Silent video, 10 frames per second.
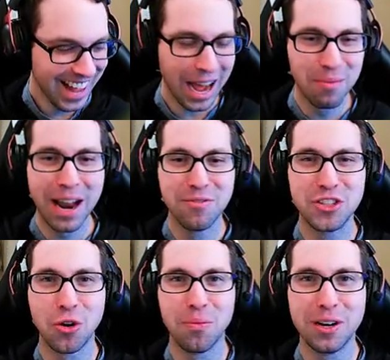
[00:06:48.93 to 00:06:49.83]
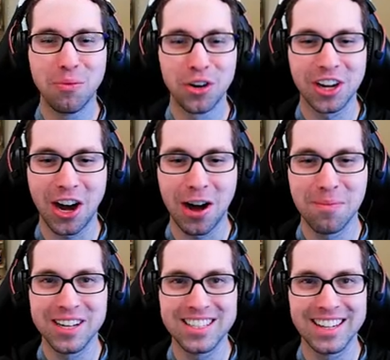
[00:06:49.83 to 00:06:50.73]
I'm gonna have so many more
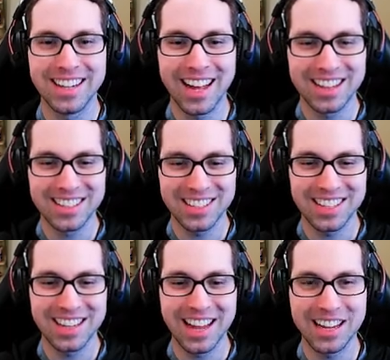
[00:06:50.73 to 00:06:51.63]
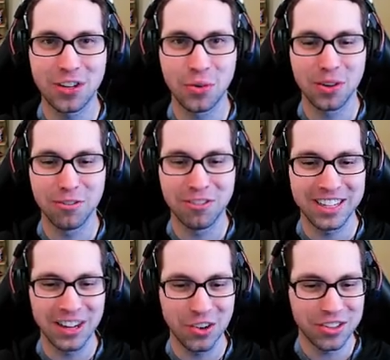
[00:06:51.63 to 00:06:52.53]
comments in the next EA career
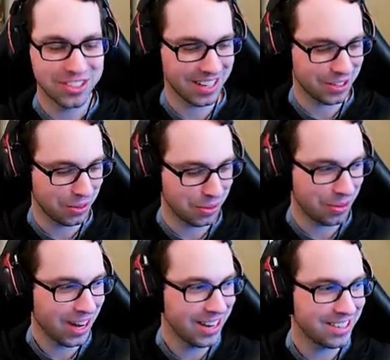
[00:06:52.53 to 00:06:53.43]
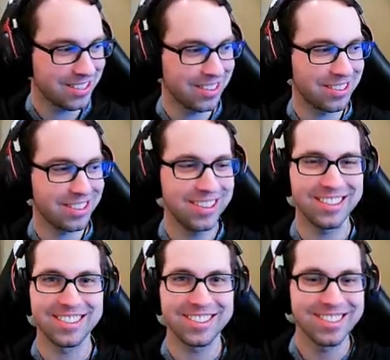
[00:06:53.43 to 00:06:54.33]
video. It's like, well, Ryan said
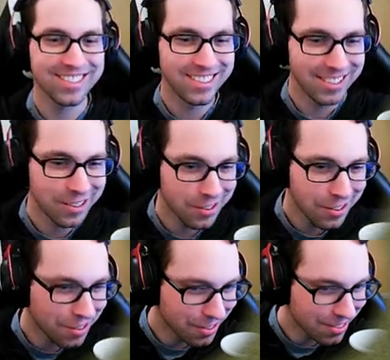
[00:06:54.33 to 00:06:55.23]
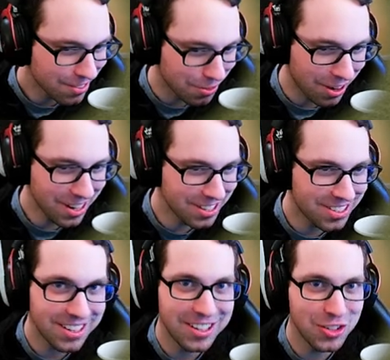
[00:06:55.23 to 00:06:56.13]
this. Ryan
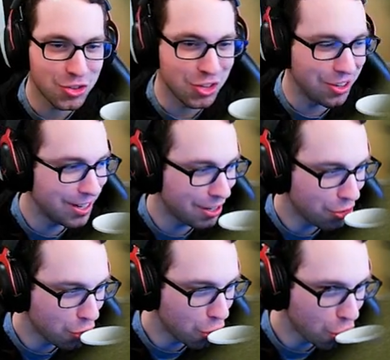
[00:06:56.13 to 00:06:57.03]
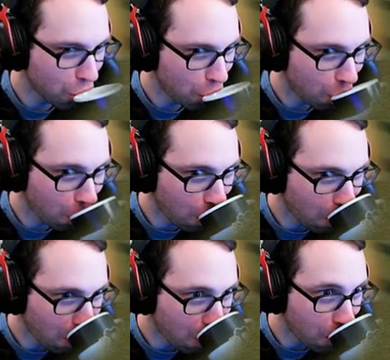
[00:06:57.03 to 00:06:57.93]
said this, Jerry. Second shot here on
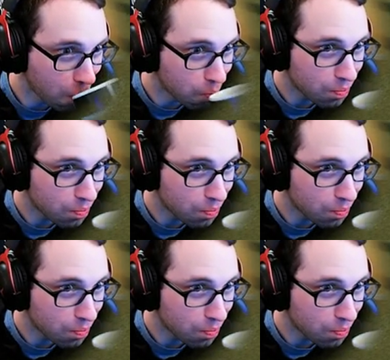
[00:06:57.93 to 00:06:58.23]
the third.